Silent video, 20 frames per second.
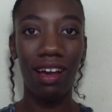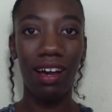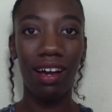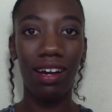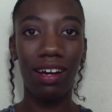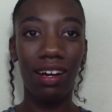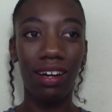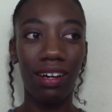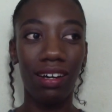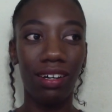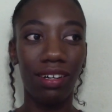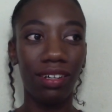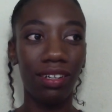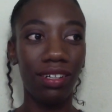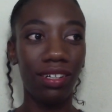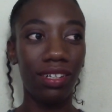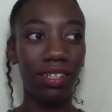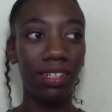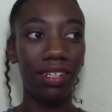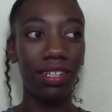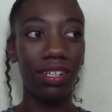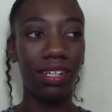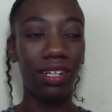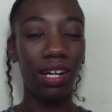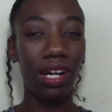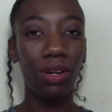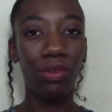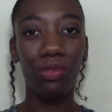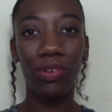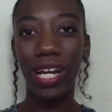a,
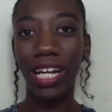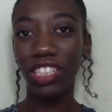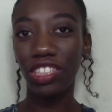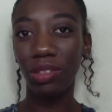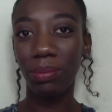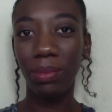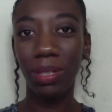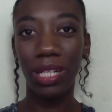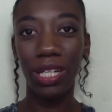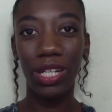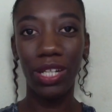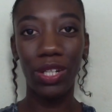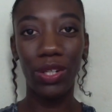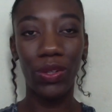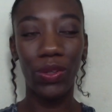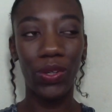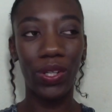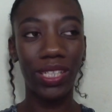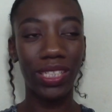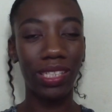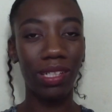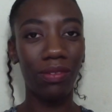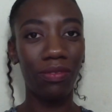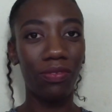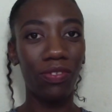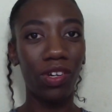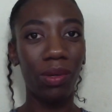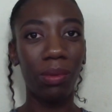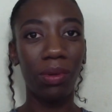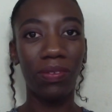a regimen or some
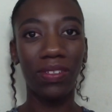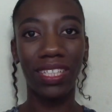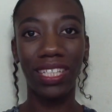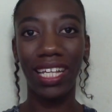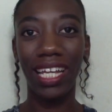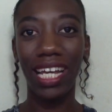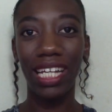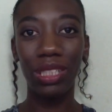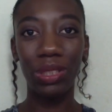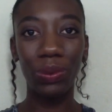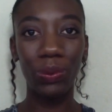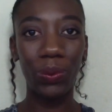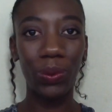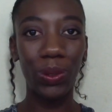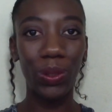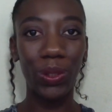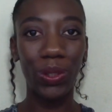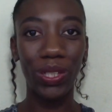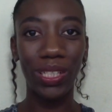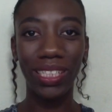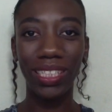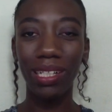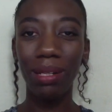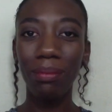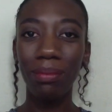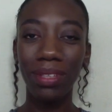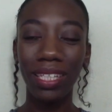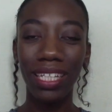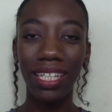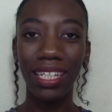form of schedule or
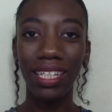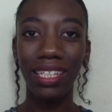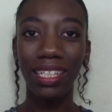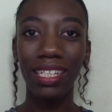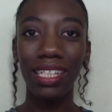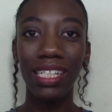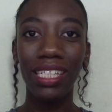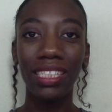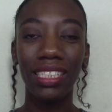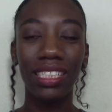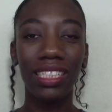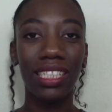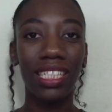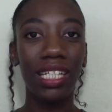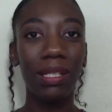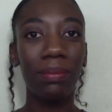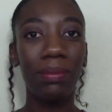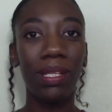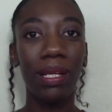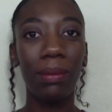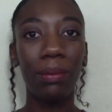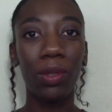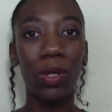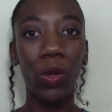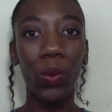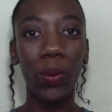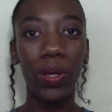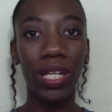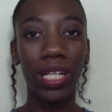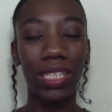something to keep them
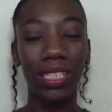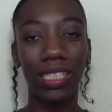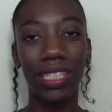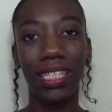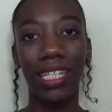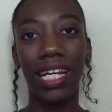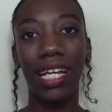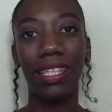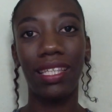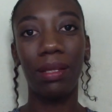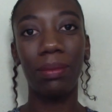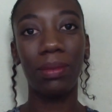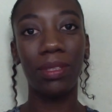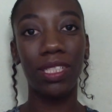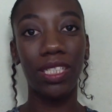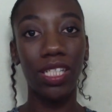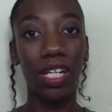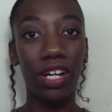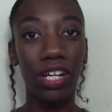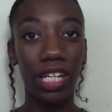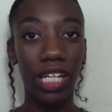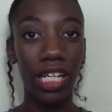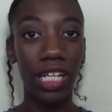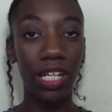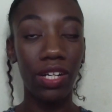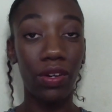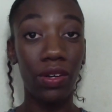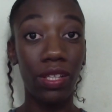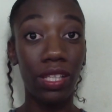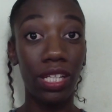going and to get them
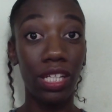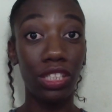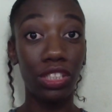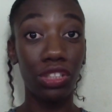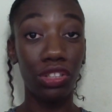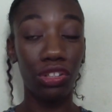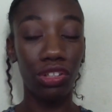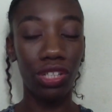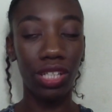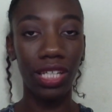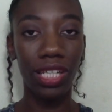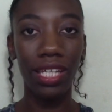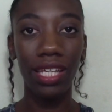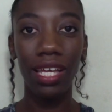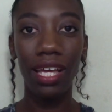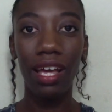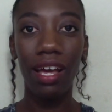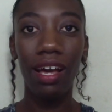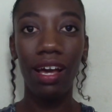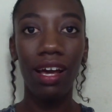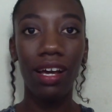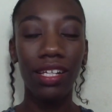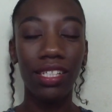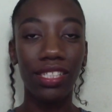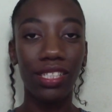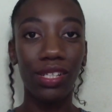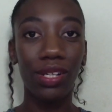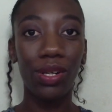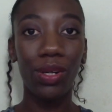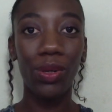started on their journey.
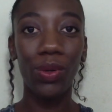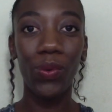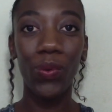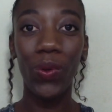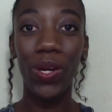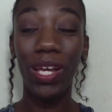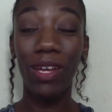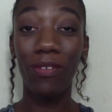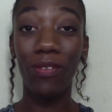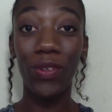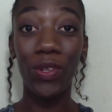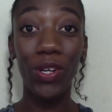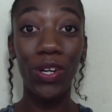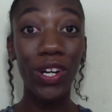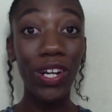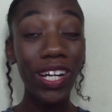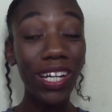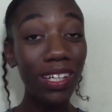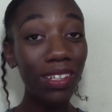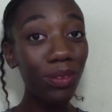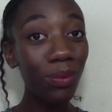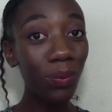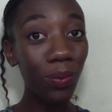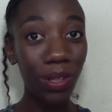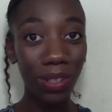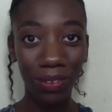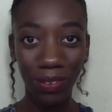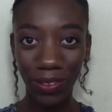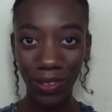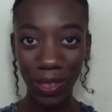So if you're
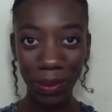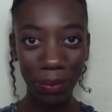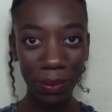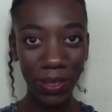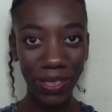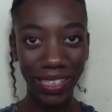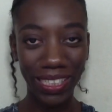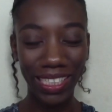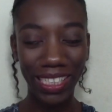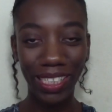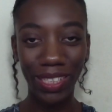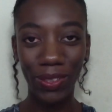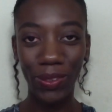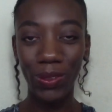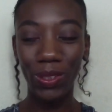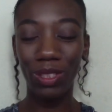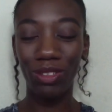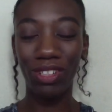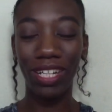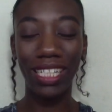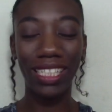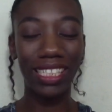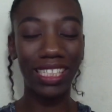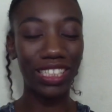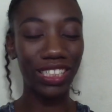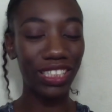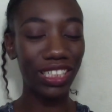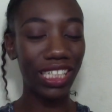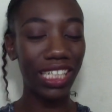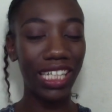one of those persons who is
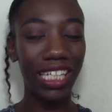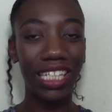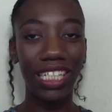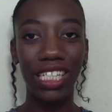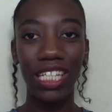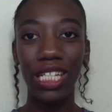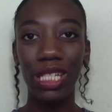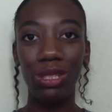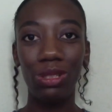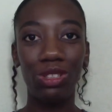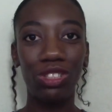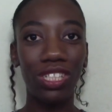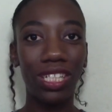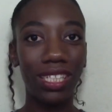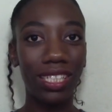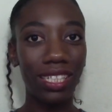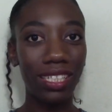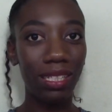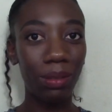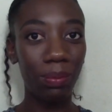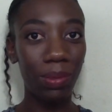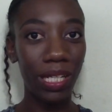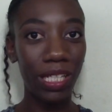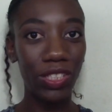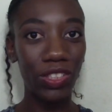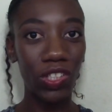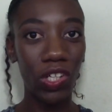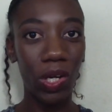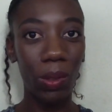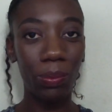transitioning, you just did the bake
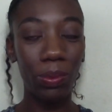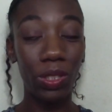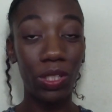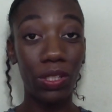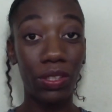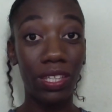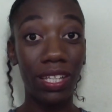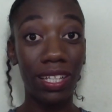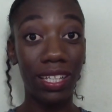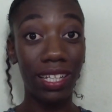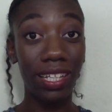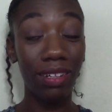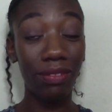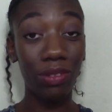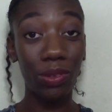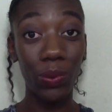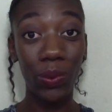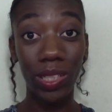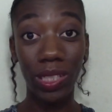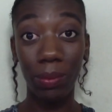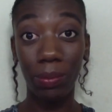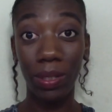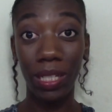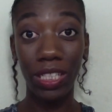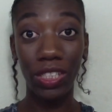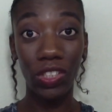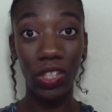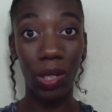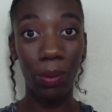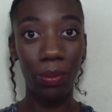shop, you're thinking of doing the
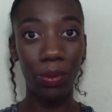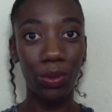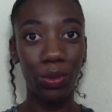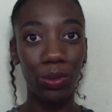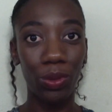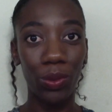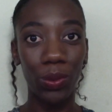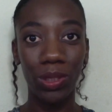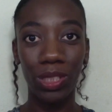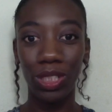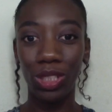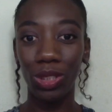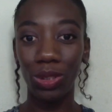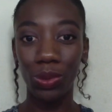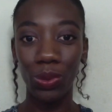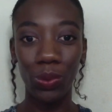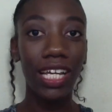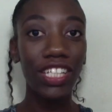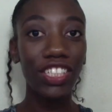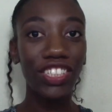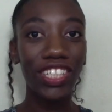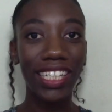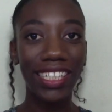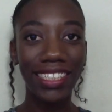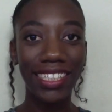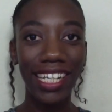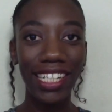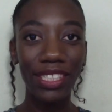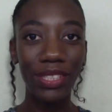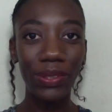bake shop, you don't know what to do, just
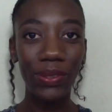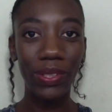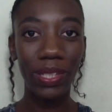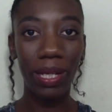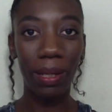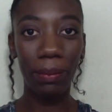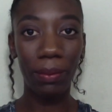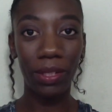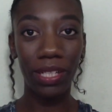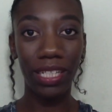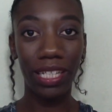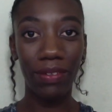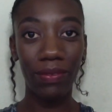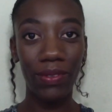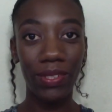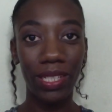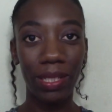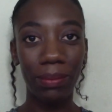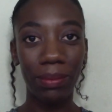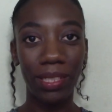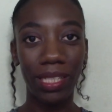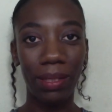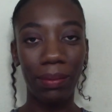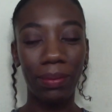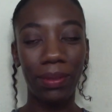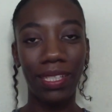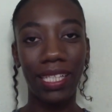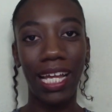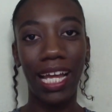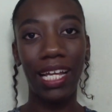stay tuned and I'm going to give you some
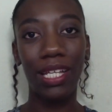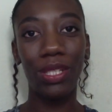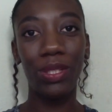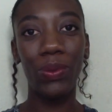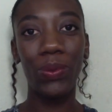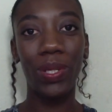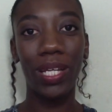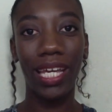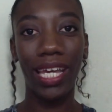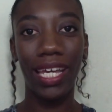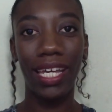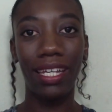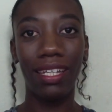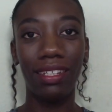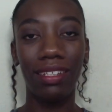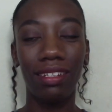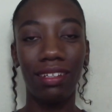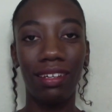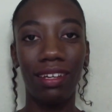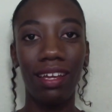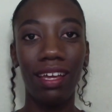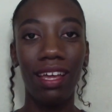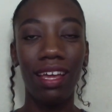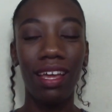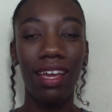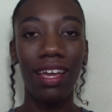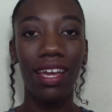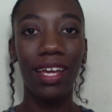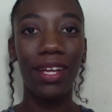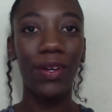tips that you can
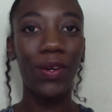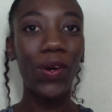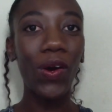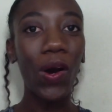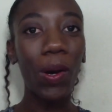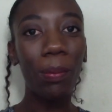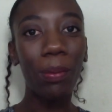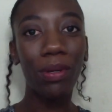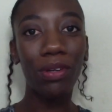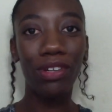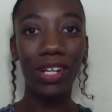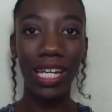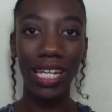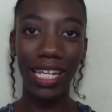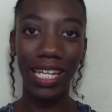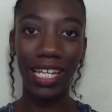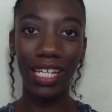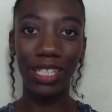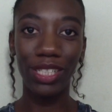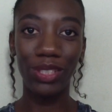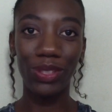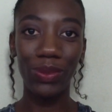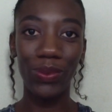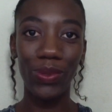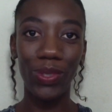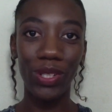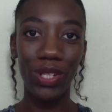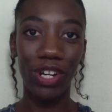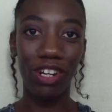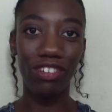incorporate into
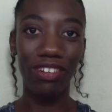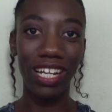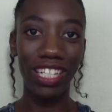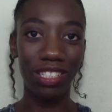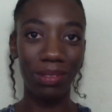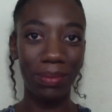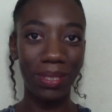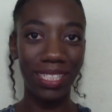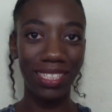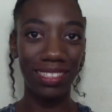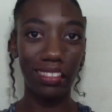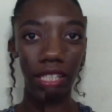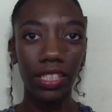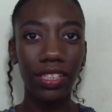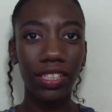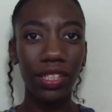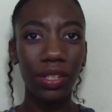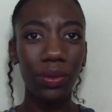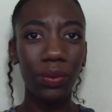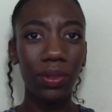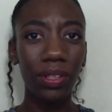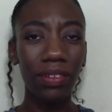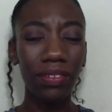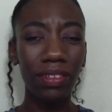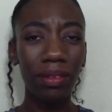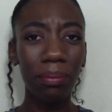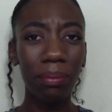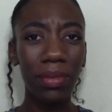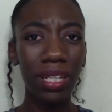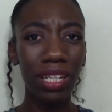your regimen. So one of
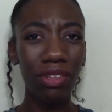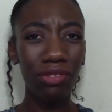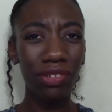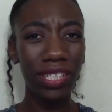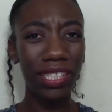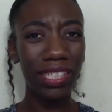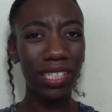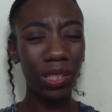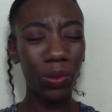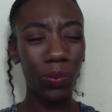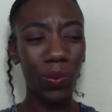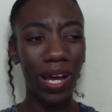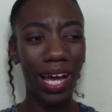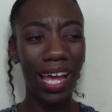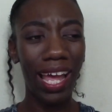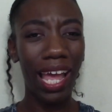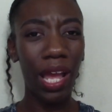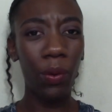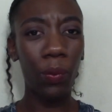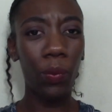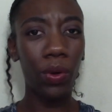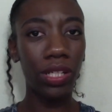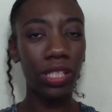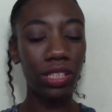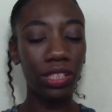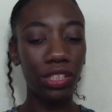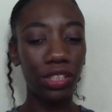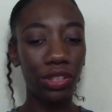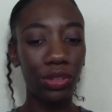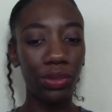the main reasons why I
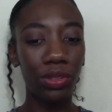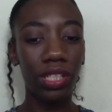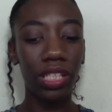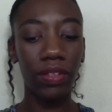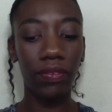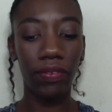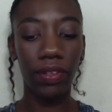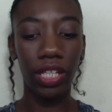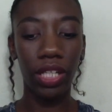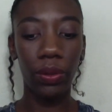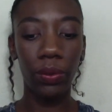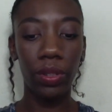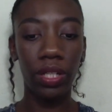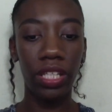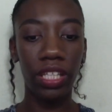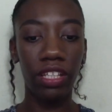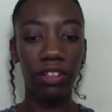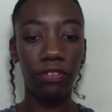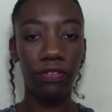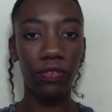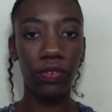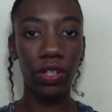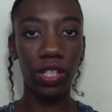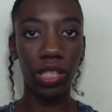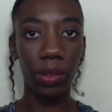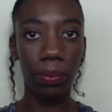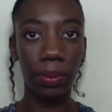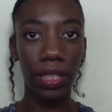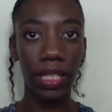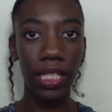wanted to do this video in the
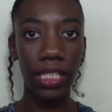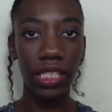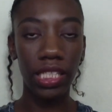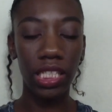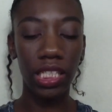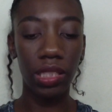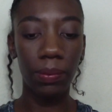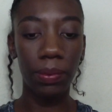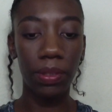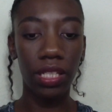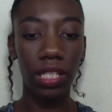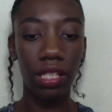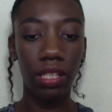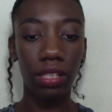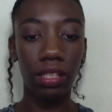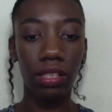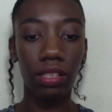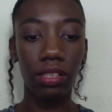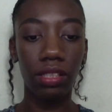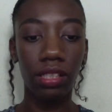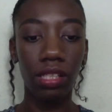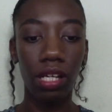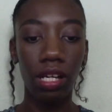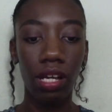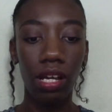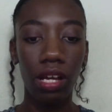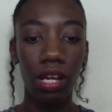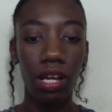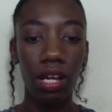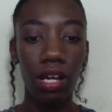first place is because
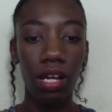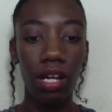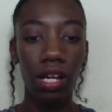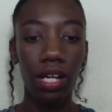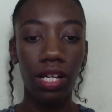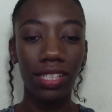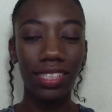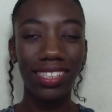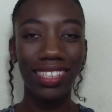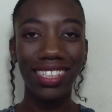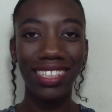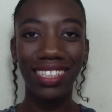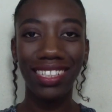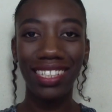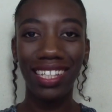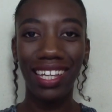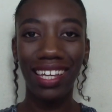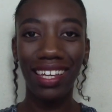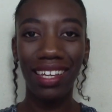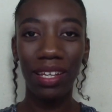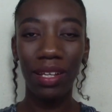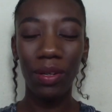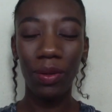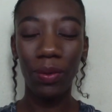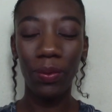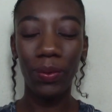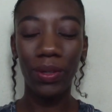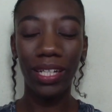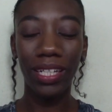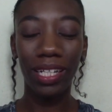today,
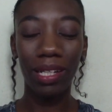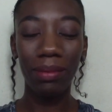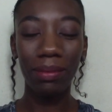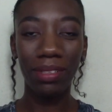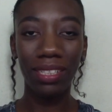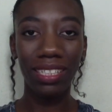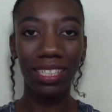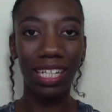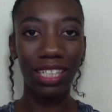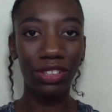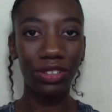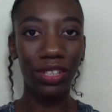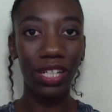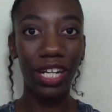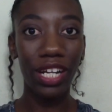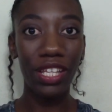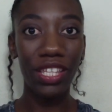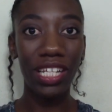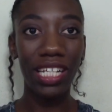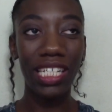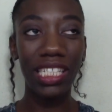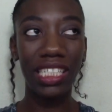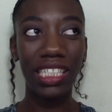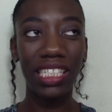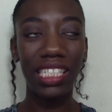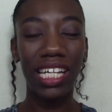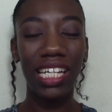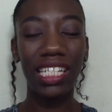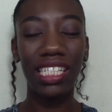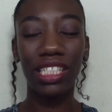when it comes to natural hair, the
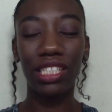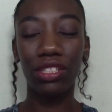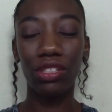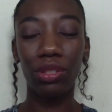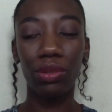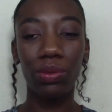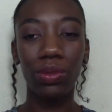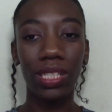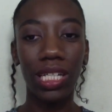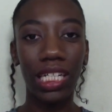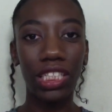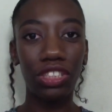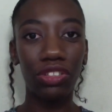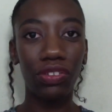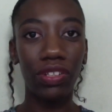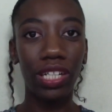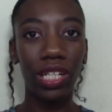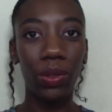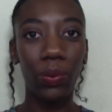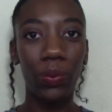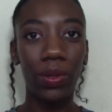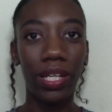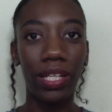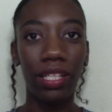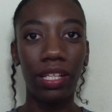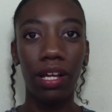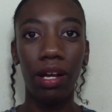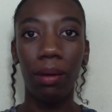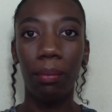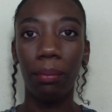internet is so saturated with
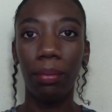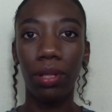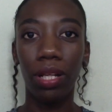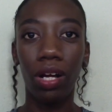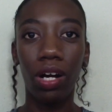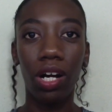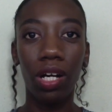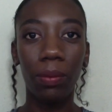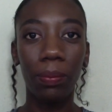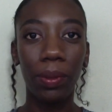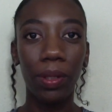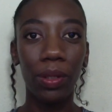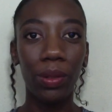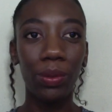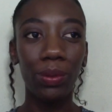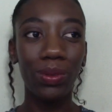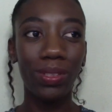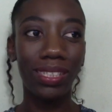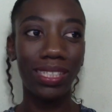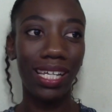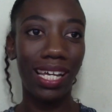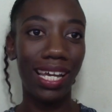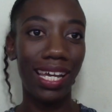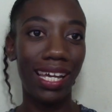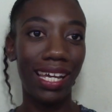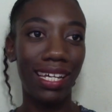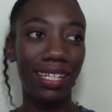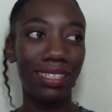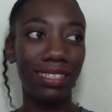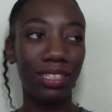blog posts
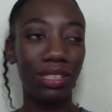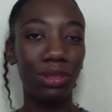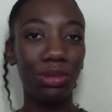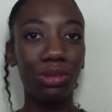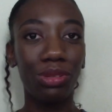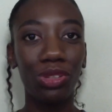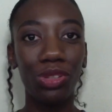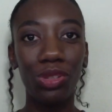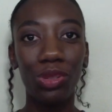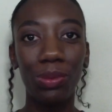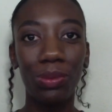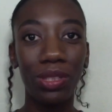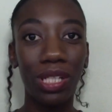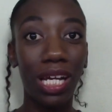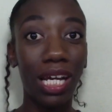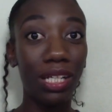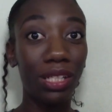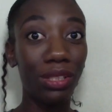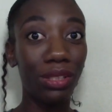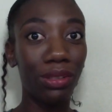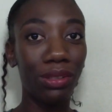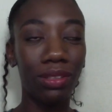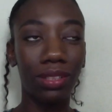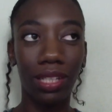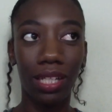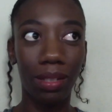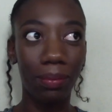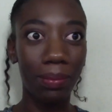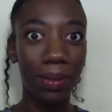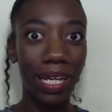and YouTube channels
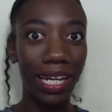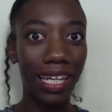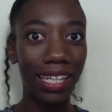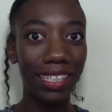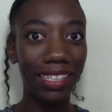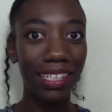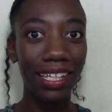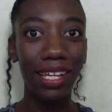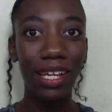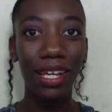like mine,